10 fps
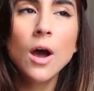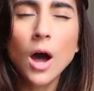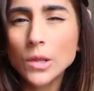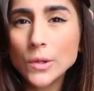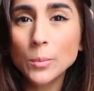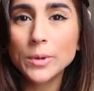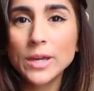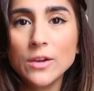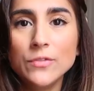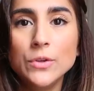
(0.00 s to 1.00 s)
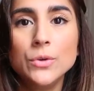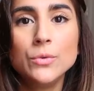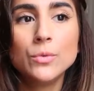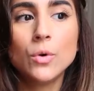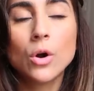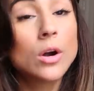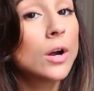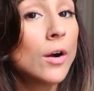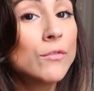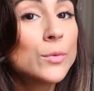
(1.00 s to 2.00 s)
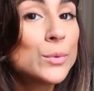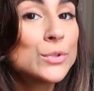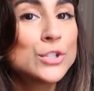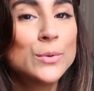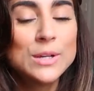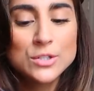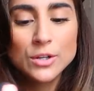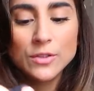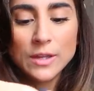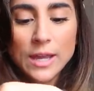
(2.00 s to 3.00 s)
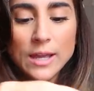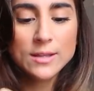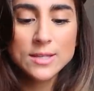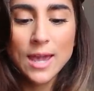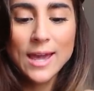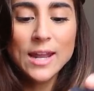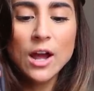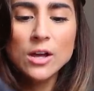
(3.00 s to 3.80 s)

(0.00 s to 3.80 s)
a little bit if you are uncomfortable showing certain things and it